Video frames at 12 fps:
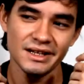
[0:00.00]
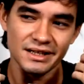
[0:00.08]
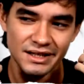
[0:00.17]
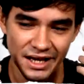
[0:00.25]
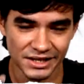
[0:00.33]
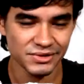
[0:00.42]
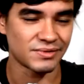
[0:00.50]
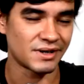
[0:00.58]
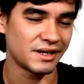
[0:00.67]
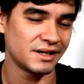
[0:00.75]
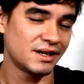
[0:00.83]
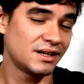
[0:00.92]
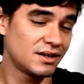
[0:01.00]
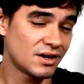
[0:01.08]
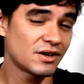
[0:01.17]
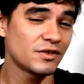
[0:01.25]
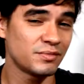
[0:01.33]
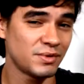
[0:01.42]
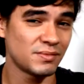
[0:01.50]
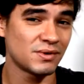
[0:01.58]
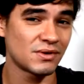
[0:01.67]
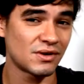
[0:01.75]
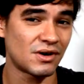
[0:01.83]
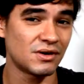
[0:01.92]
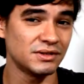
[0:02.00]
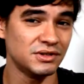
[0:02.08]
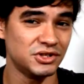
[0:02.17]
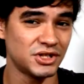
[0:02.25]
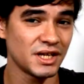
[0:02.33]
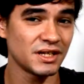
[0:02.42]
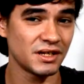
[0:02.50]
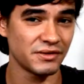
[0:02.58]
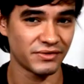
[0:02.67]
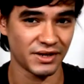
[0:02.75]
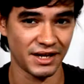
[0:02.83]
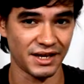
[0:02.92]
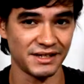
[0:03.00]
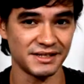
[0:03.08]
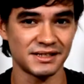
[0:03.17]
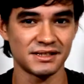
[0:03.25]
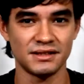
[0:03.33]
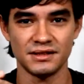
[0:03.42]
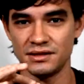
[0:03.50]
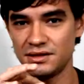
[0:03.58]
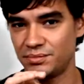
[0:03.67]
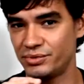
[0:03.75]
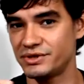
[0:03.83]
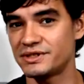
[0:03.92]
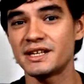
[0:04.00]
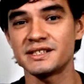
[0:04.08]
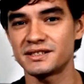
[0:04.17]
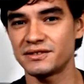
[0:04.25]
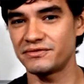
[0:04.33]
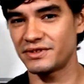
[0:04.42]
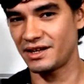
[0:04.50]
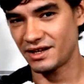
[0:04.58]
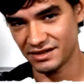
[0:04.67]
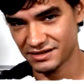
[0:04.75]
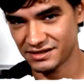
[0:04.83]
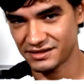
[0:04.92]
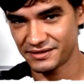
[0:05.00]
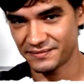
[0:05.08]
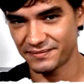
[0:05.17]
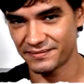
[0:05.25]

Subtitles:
That's why a lot of people call the genitive case the possessive case.